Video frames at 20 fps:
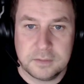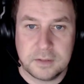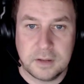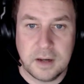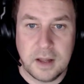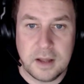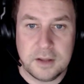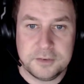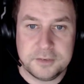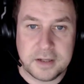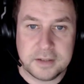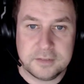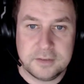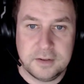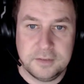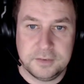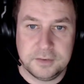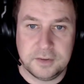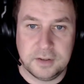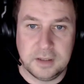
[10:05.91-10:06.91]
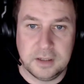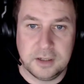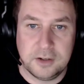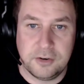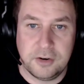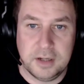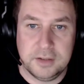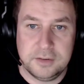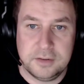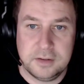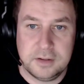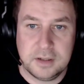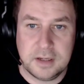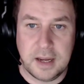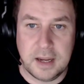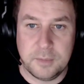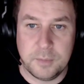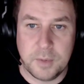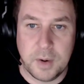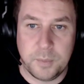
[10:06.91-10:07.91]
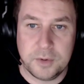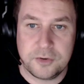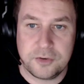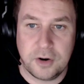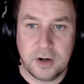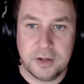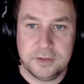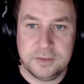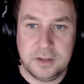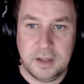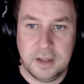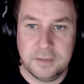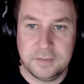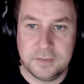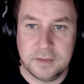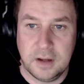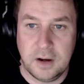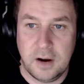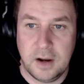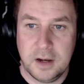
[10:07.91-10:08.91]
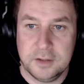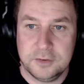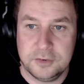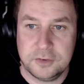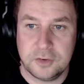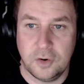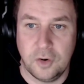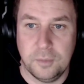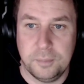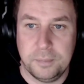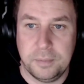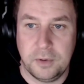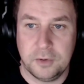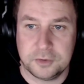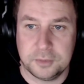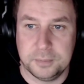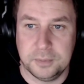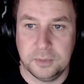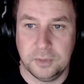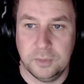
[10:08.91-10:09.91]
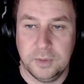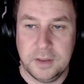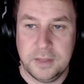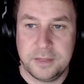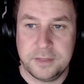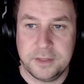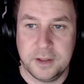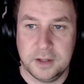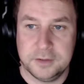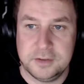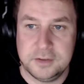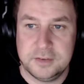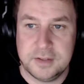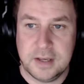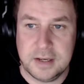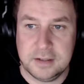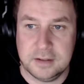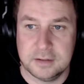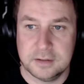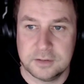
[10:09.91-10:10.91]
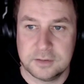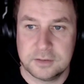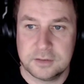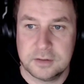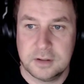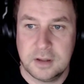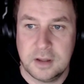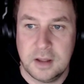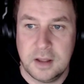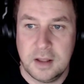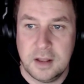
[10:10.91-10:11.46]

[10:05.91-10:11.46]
The last activity created a game where we tried to hit the highest score possible in 30 seconds.